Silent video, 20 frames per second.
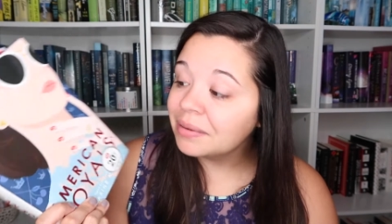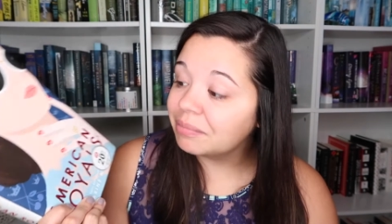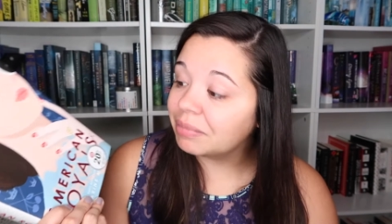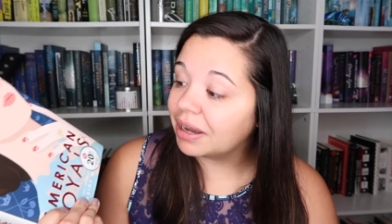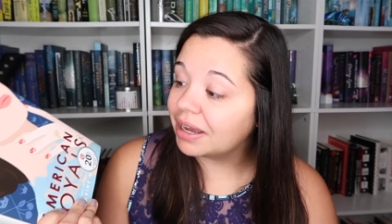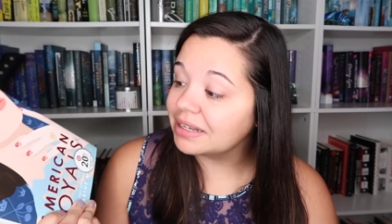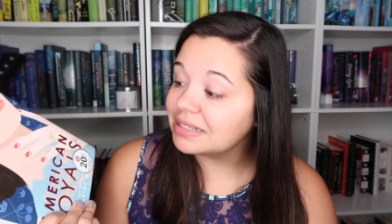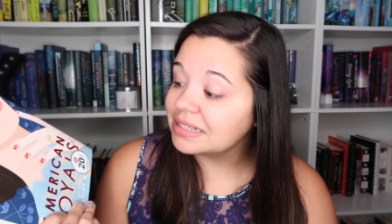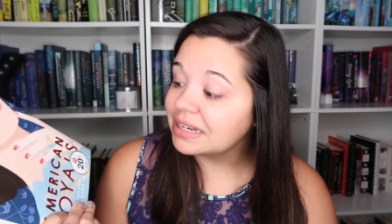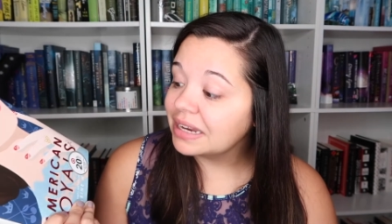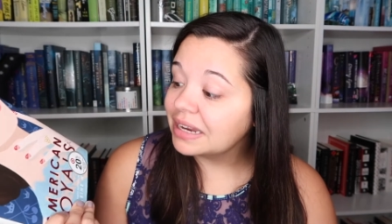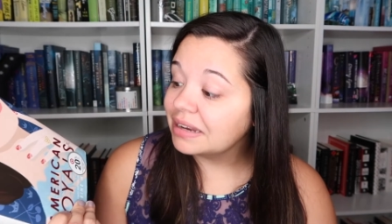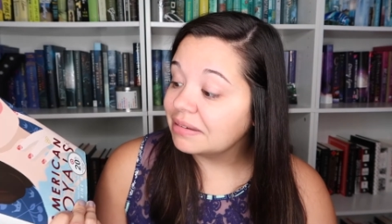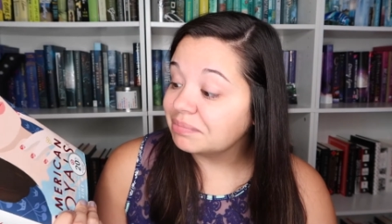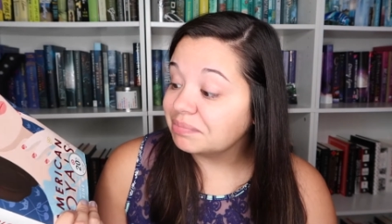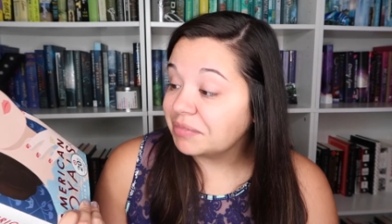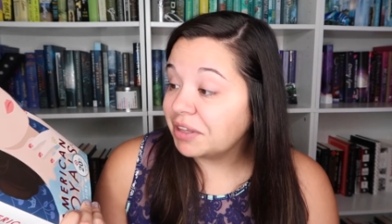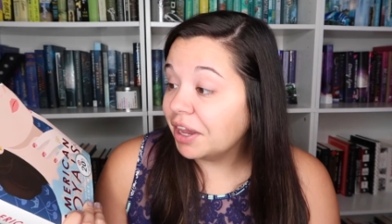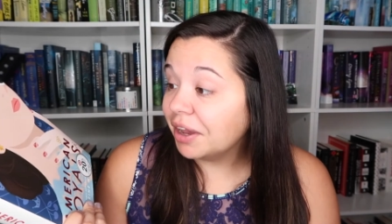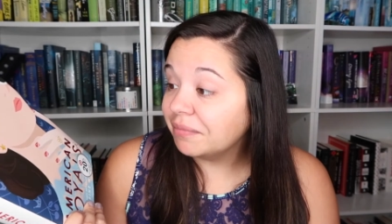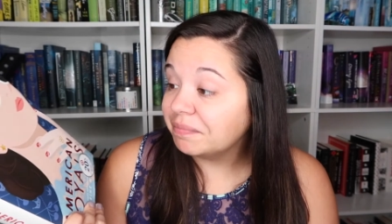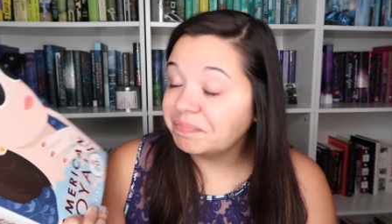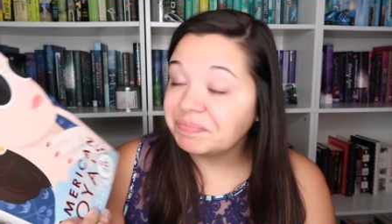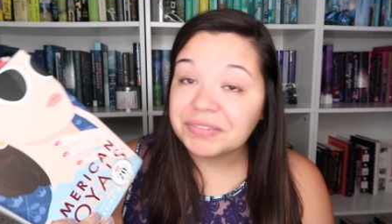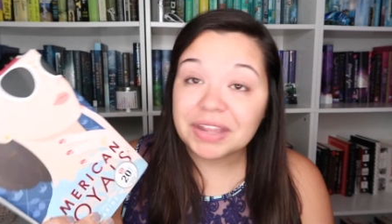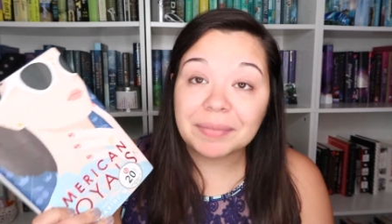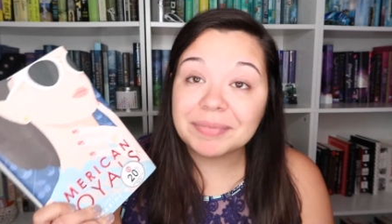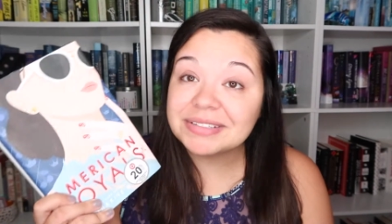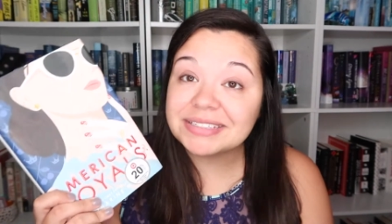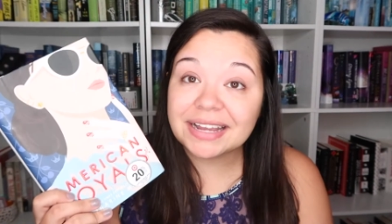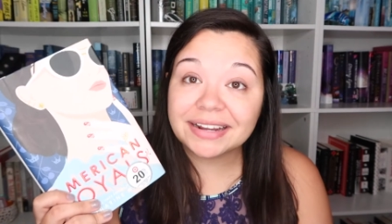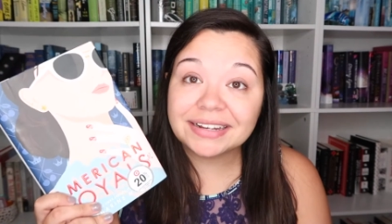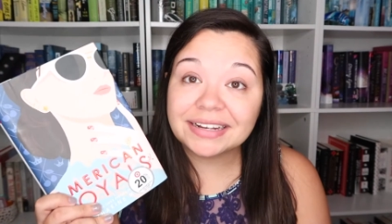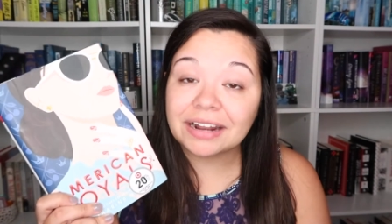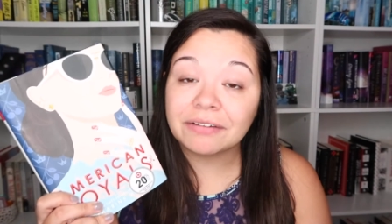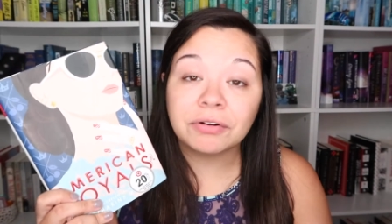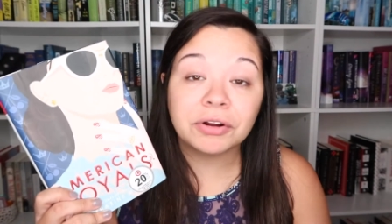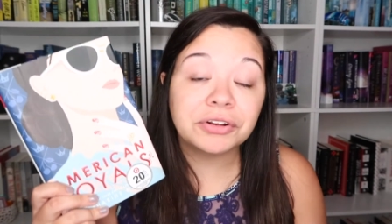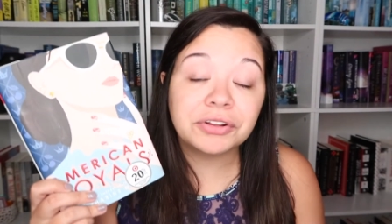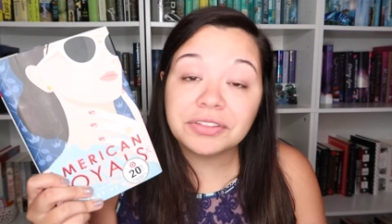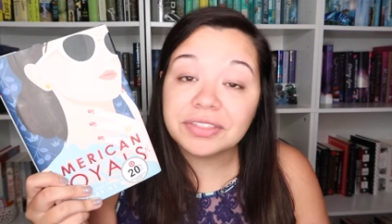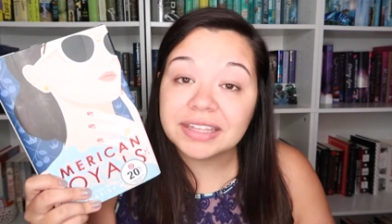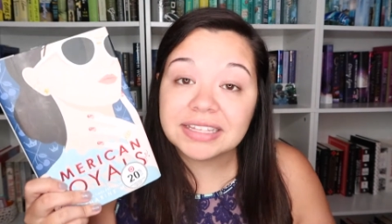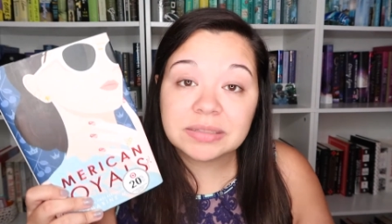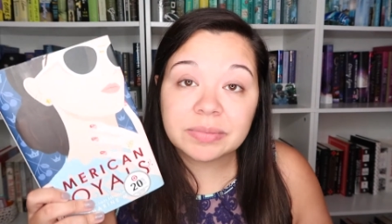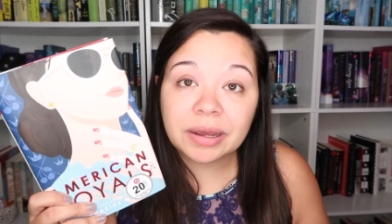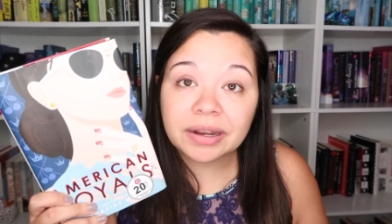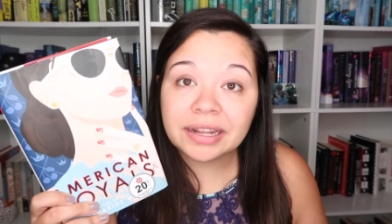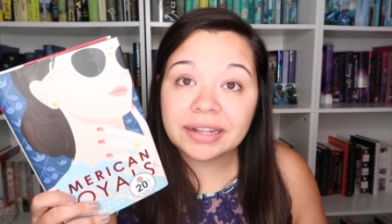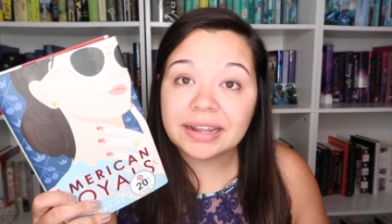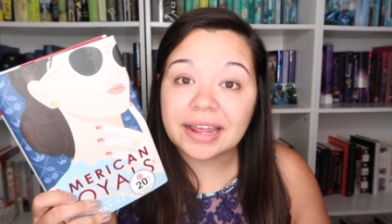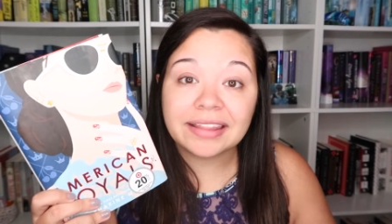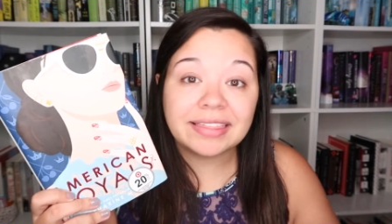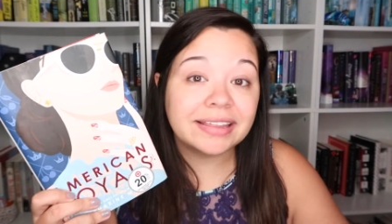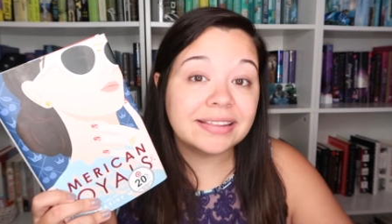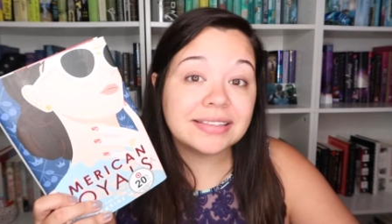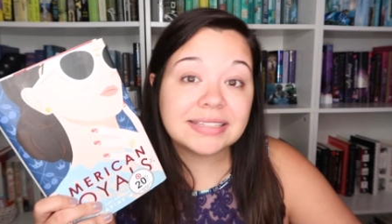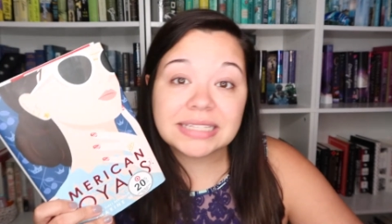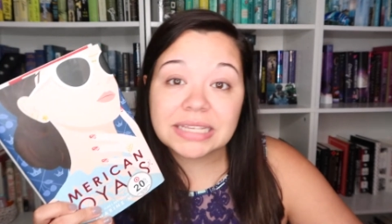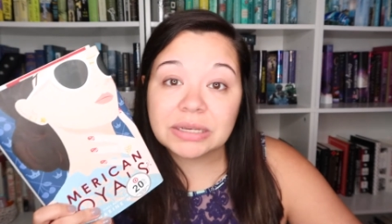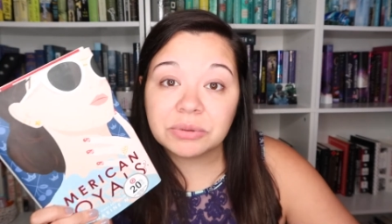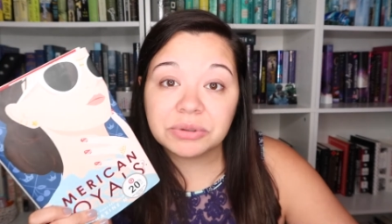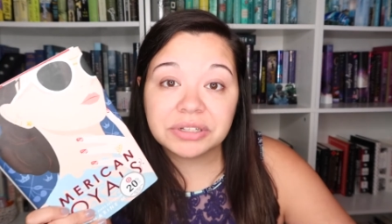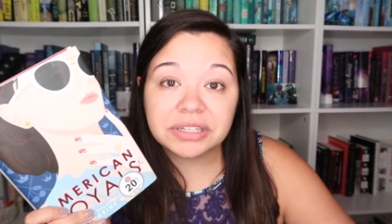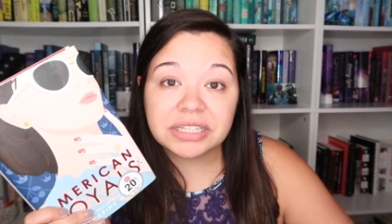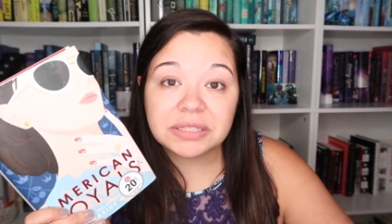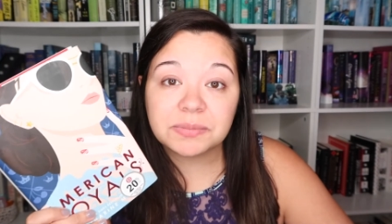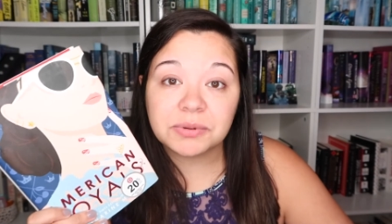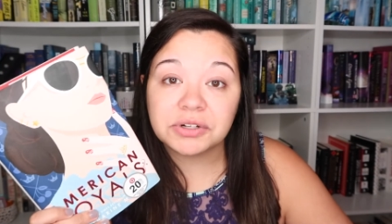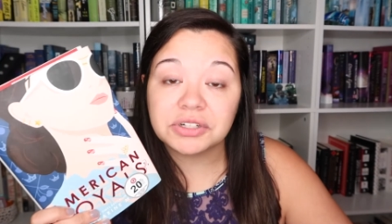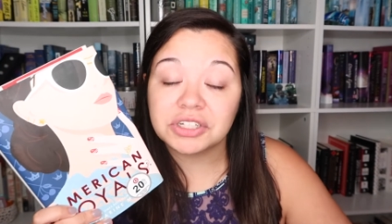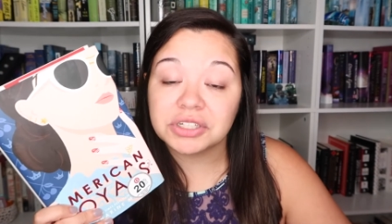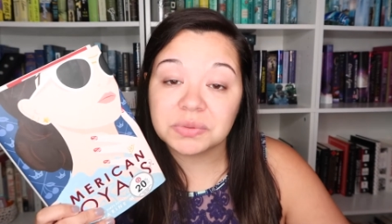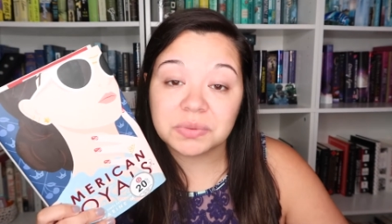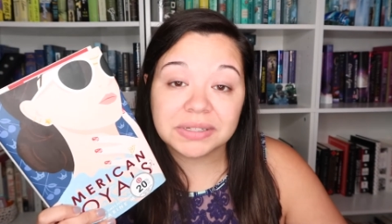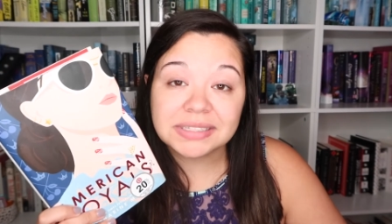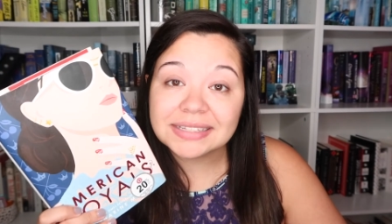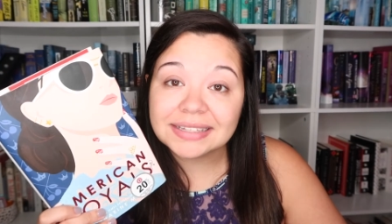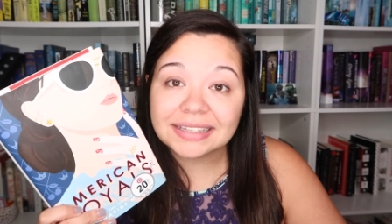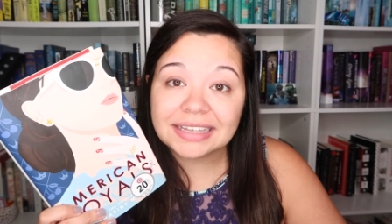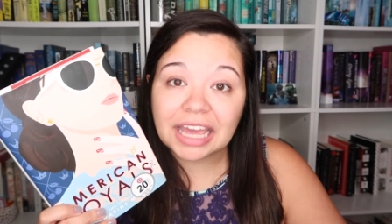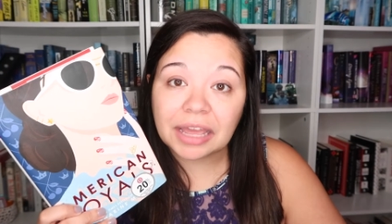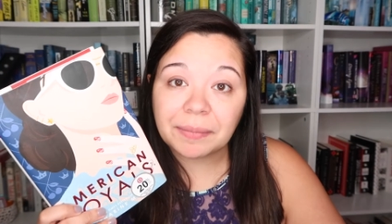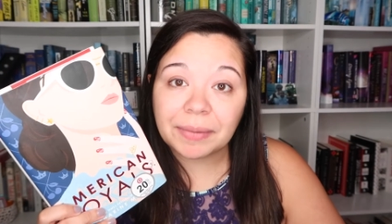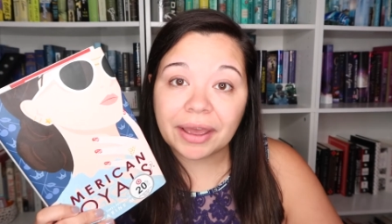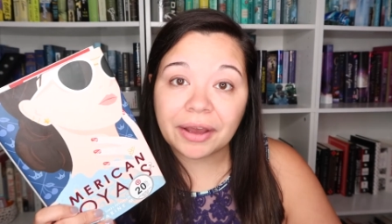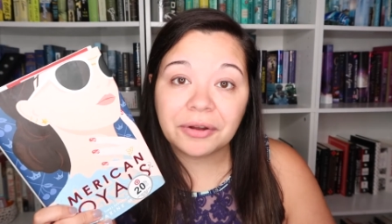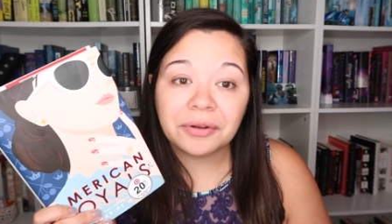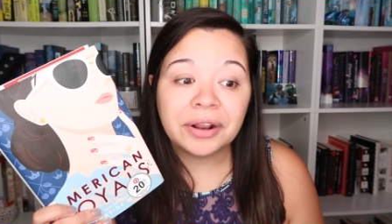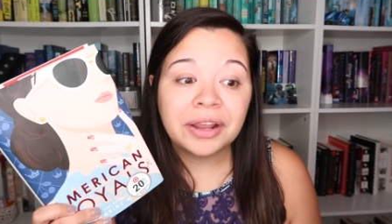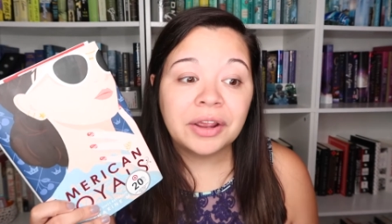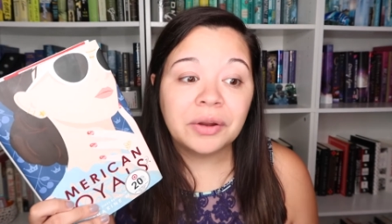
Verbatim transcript: But yeah, I'm excited. I've heard good things about it. I think the sequel to this book just recently came out,